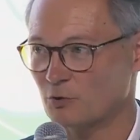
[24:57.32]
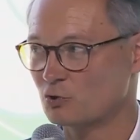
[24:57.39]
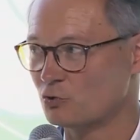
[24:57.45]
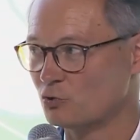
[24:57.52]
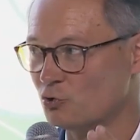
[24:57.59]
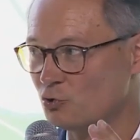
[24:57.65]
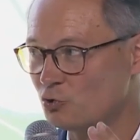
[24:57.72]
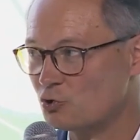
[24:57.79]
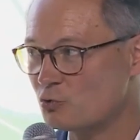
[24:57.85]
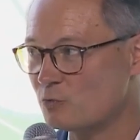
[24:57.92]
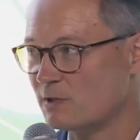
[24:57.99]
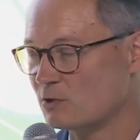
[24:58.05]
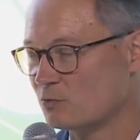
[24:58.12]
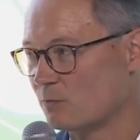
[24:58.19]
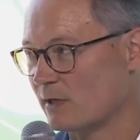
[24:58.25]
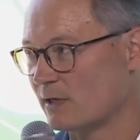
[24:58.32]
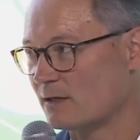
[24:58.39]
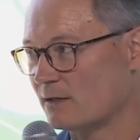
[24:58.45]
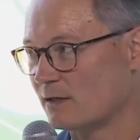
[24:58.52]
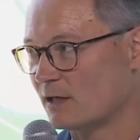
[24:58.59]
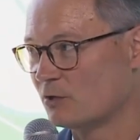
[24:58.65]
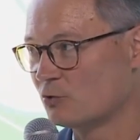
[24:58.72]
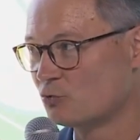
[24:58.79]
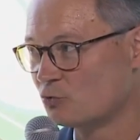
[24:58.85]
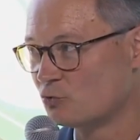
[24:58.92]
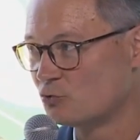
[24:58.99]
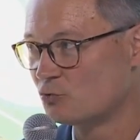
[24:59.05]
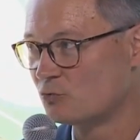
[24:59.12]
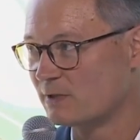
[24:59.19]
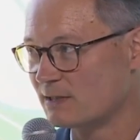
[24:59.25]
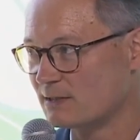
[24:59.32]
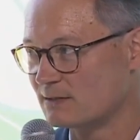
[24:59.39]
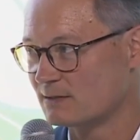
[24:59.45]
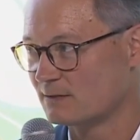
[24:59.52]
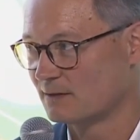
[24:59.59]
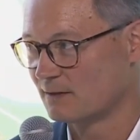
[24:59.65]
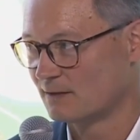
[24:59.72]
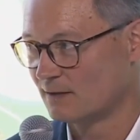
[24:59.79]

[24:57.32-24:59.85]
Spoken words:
but you do it well, and you do it